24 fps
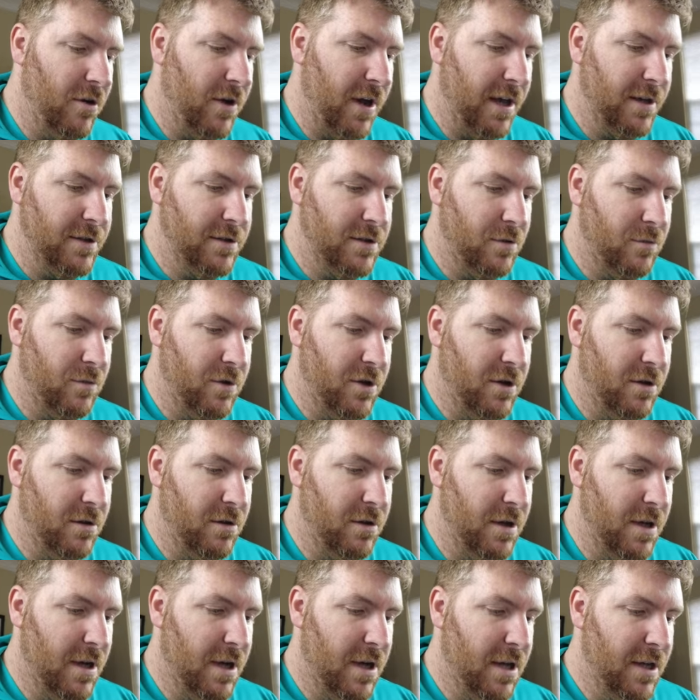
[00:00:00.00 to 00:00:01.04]
Okay, so we'll
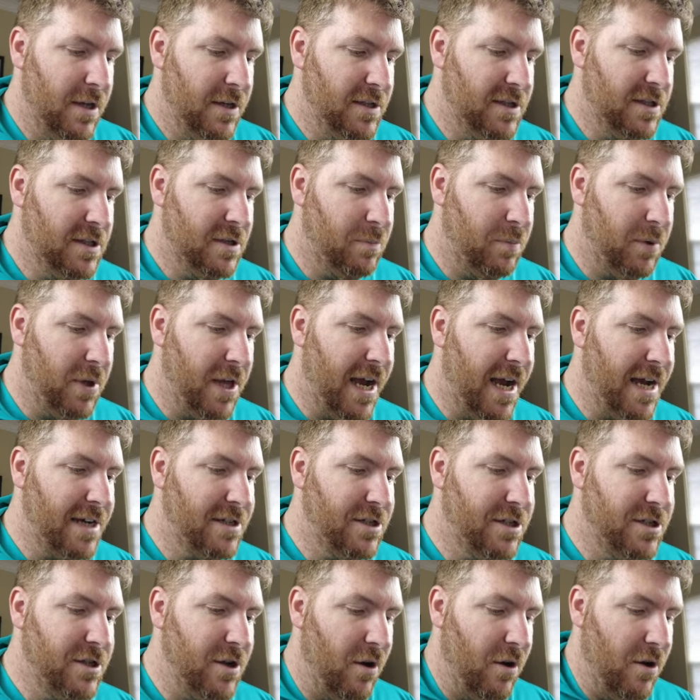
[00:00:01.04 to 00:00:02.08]

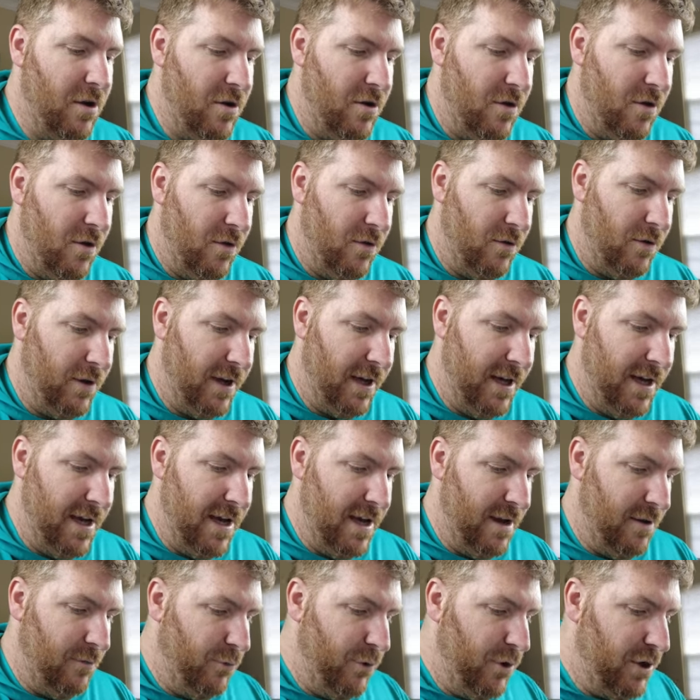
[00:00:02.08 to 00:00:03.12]
splash.
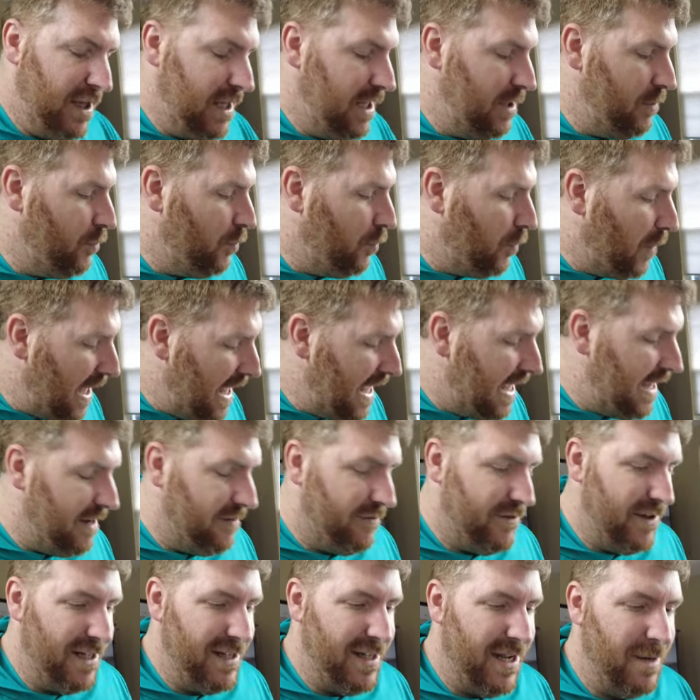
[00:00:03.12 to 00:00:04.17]
Okay, rookie
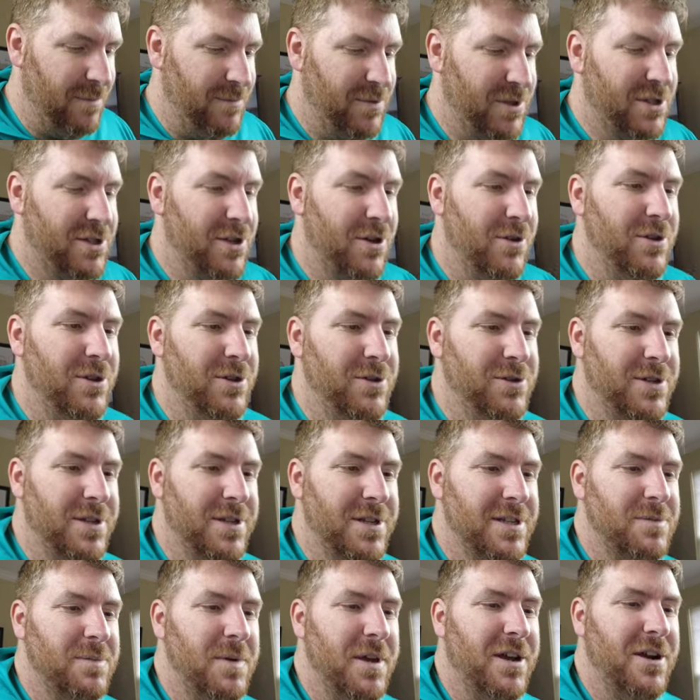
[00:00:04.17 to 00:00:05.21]
wave. Not. I'm so used to
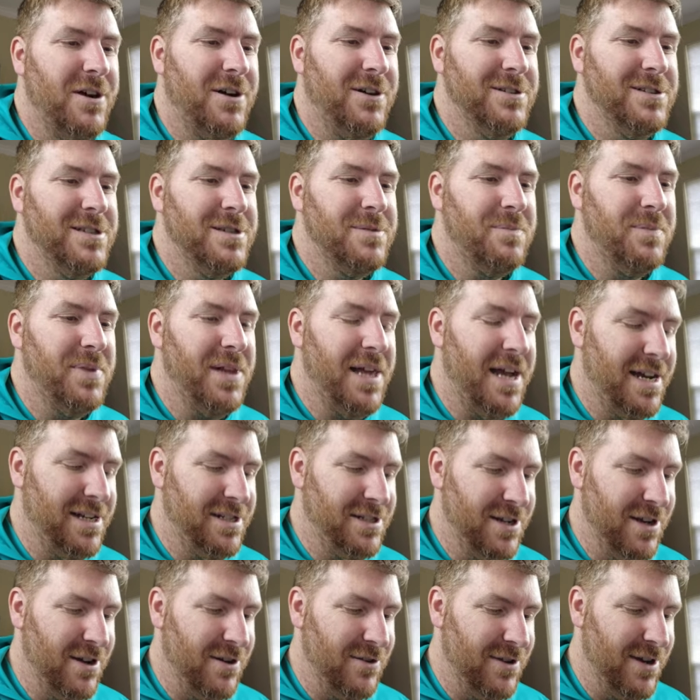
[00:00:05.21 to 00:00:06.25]
this being called splash
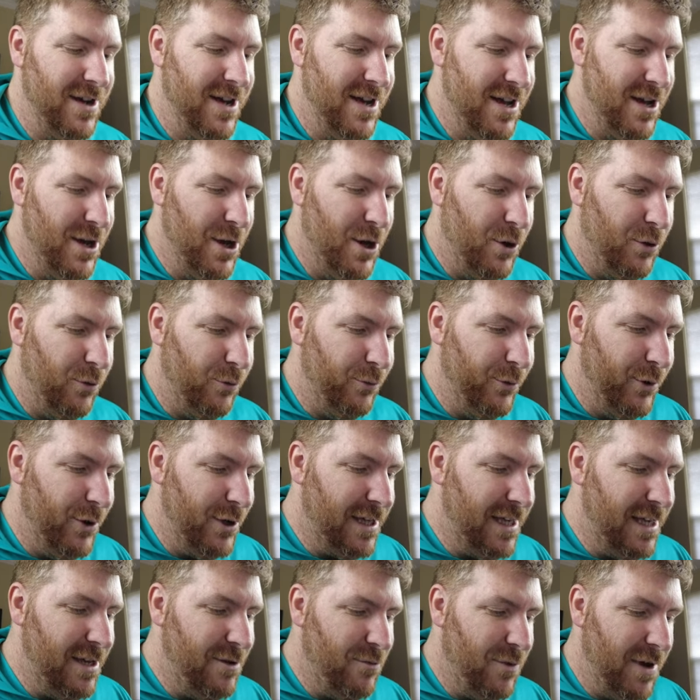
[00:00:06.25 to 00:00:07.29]
zone.
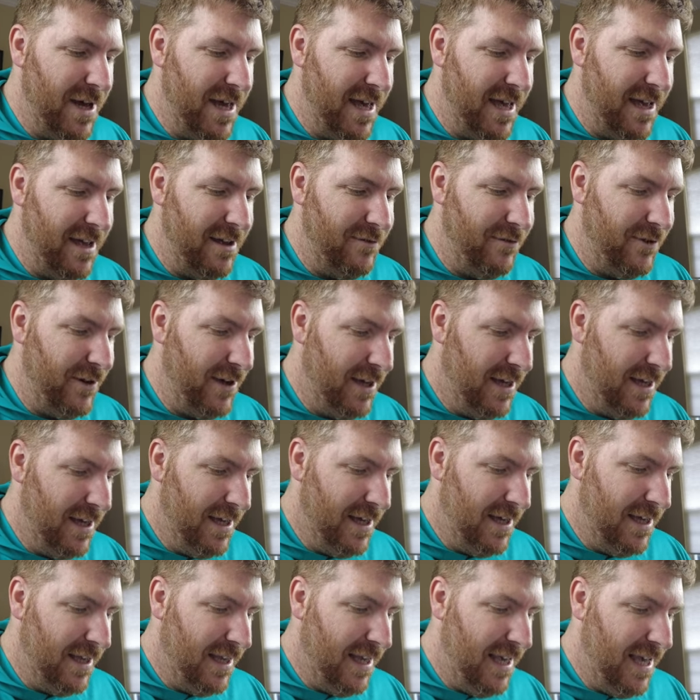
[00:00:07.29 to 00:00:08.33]
Rookie wave,
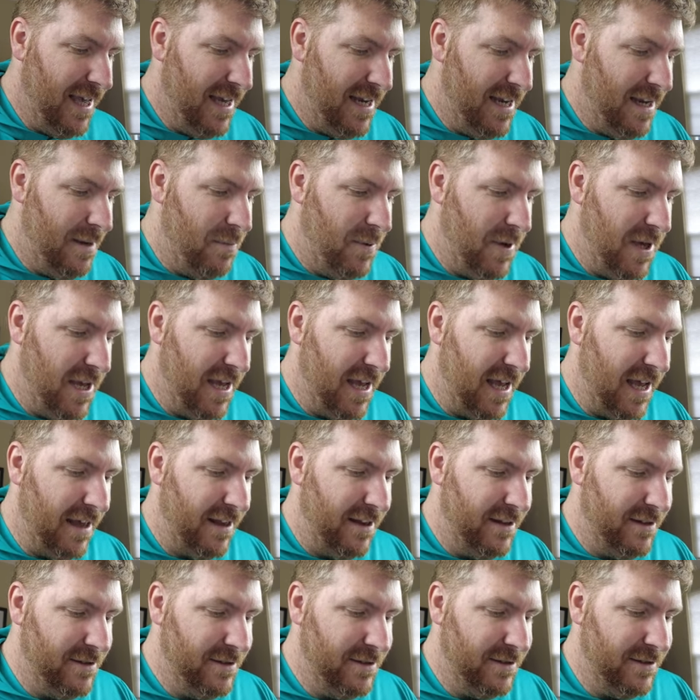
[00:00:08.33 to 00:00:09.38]
Kenny
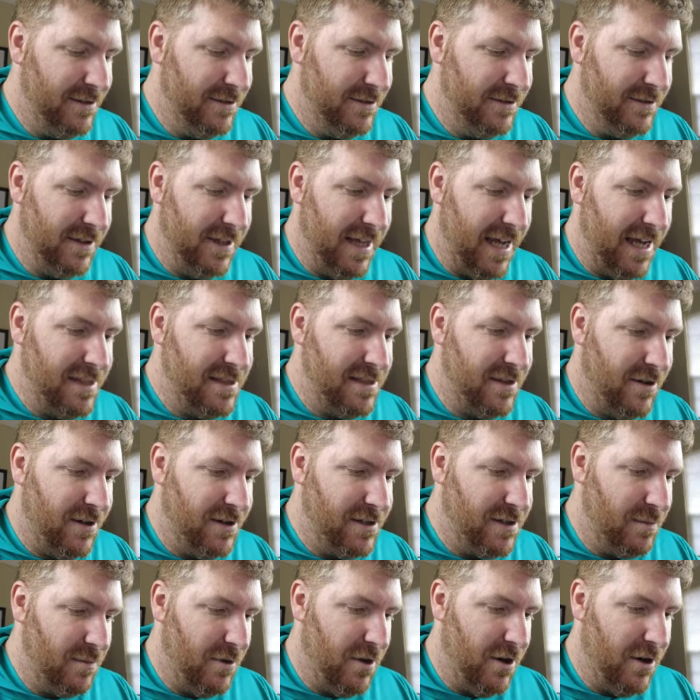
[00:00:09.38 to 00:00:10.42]
Pickett. That's an
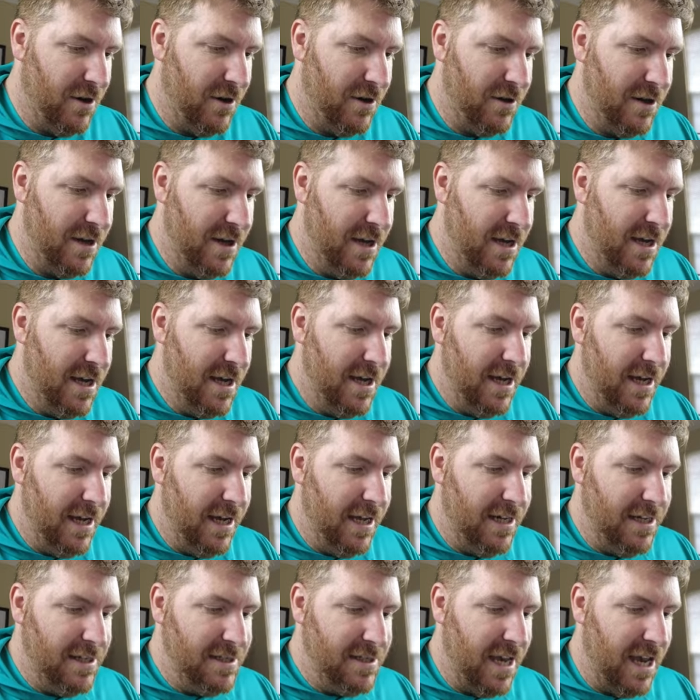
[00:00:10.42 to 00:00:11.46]
awesome card.
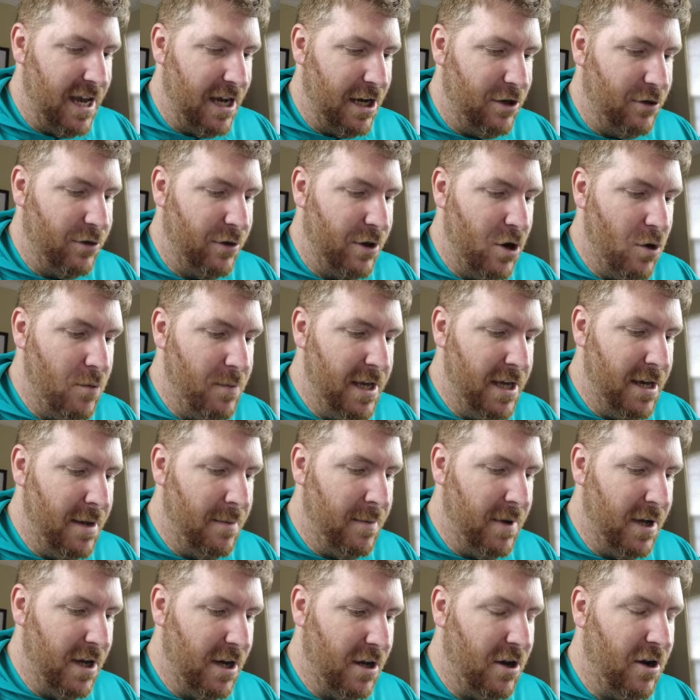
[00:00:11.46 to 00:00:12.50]
It is a
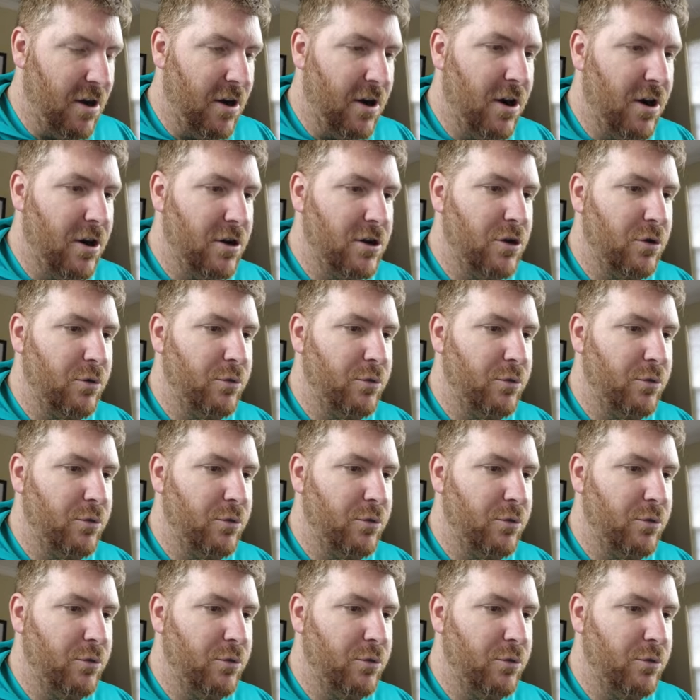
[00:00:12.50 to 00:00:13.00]
chromium card.